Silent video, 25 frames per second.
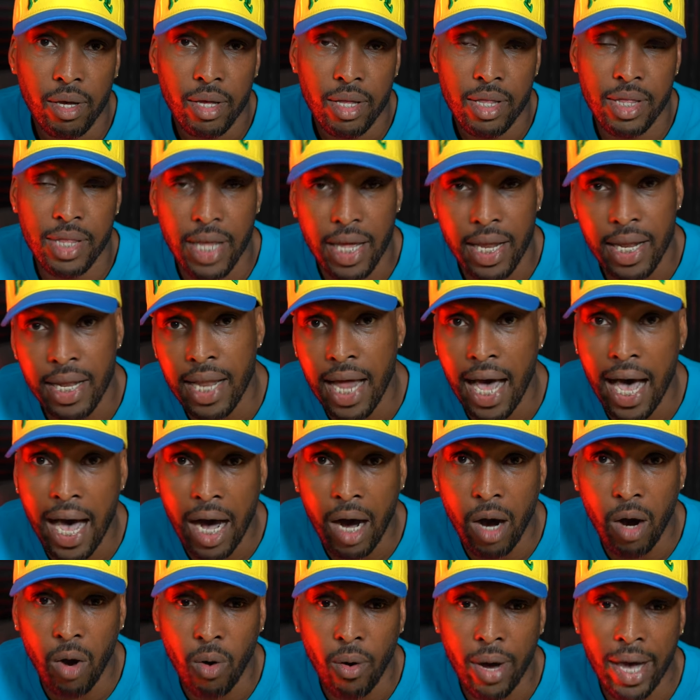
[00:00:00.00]
than
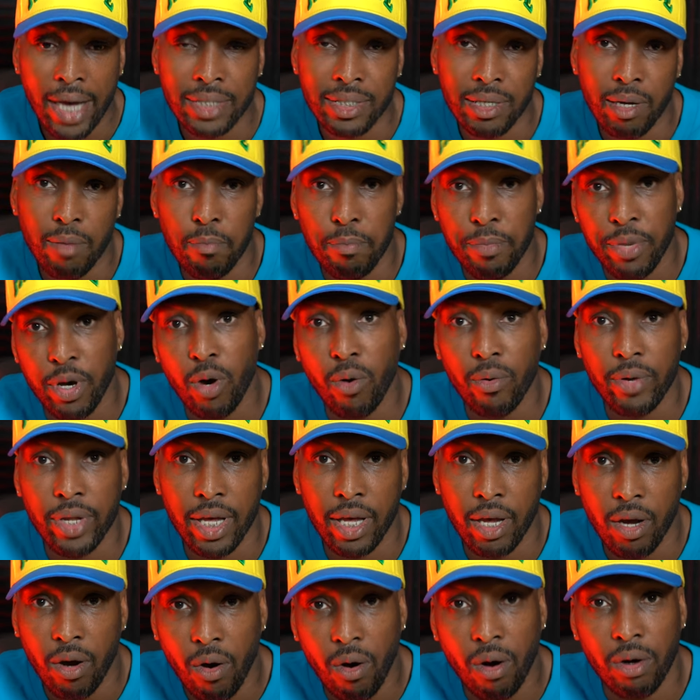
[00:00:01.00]
now, as I'm
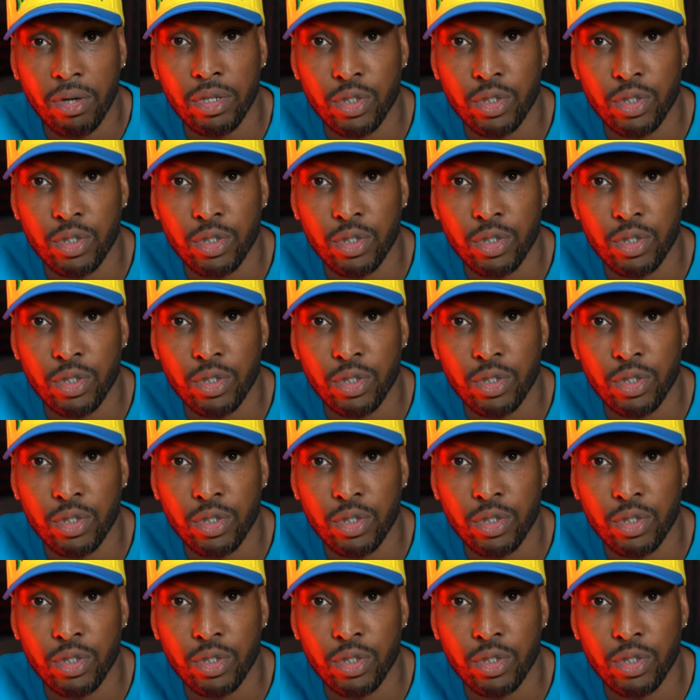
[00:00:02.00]
building All